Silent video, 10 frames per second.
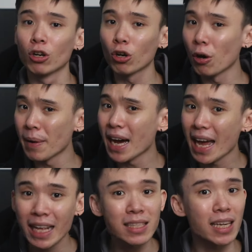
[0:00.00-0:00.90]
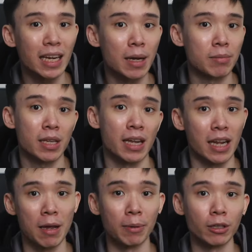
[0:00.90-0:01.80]
Chroma and Synapse
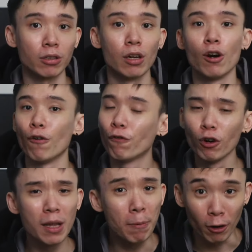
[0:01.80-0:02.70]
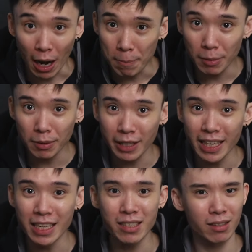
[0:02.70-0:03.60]
enabled, fully programmable
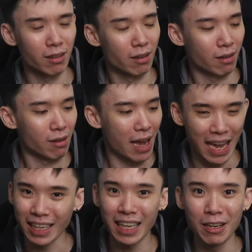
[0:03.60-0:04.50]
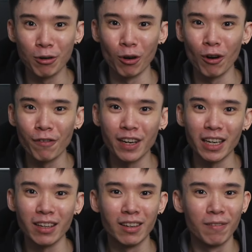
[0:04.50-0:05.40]
keys, N-key
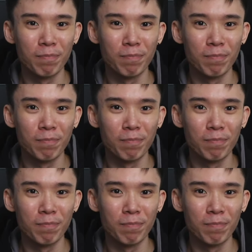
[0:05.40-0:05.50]
rollover,